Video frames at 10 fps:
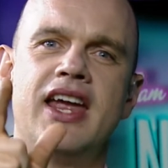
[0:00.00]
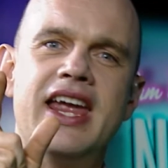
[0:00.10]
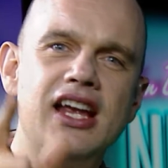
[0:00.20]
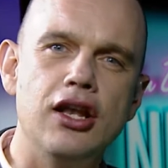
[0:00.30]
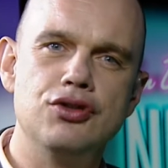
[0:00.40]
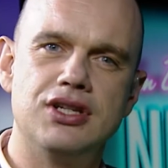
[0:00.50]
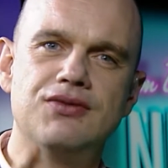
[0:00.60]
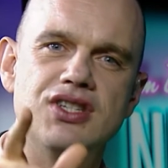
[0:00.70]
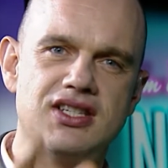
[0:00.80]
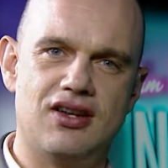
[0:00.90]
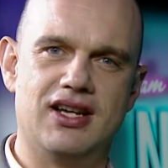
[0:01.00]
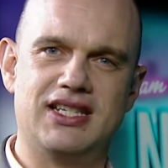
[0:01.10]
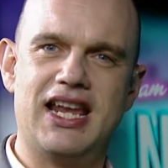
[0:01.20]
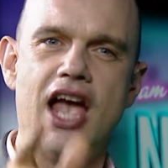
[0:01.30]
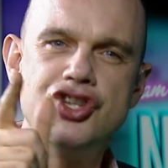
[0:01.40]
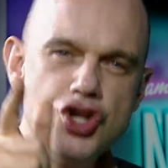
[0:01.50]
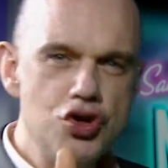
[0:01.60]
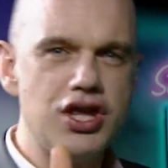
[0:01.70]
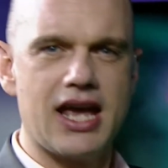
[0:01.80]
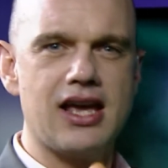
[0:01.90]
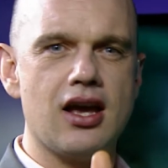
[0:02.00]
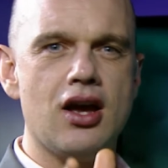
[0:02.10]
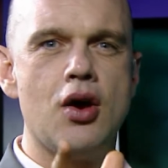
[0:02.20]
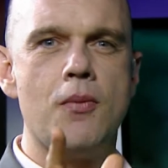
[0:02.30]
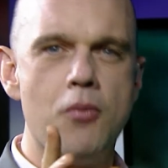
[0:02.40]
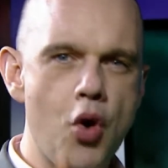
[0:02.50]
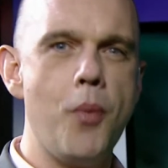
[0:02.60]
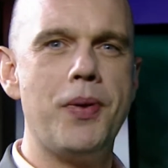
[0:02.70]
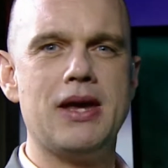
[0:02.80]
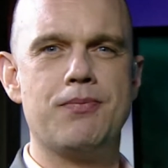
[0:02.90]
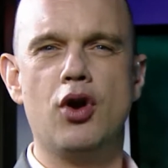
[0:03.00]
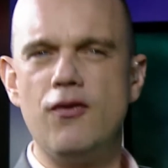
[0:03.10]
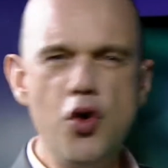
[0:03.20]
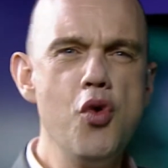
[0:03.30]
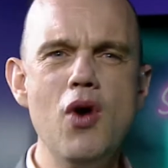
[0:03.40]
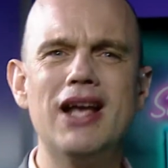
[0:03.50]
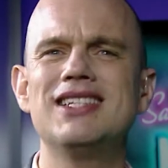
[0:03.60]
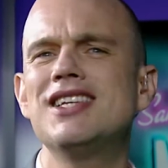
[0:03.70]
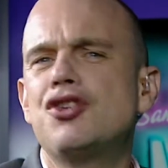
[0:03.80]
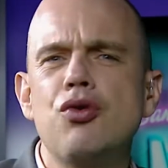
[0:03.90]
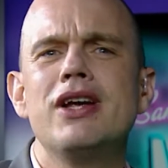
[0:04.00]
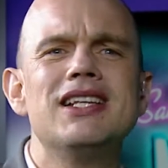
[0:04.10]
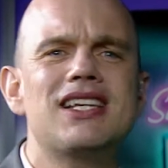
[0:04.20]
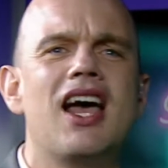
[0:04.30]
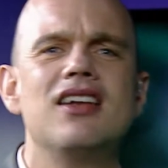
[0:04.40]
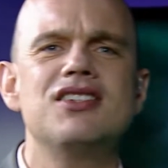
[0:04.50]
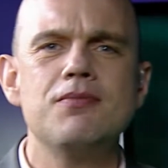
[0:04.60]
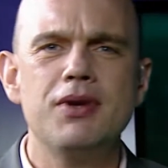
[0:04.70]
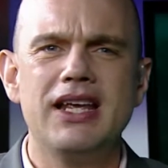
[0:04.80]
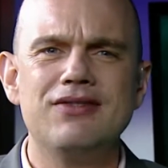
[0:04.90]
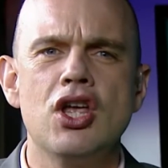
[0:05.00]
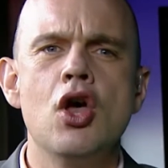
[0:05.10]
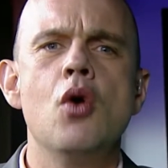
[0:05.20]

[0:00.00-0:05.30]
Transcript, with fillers: inclusive society, and you think more people of all races, creeds, colours and beliefs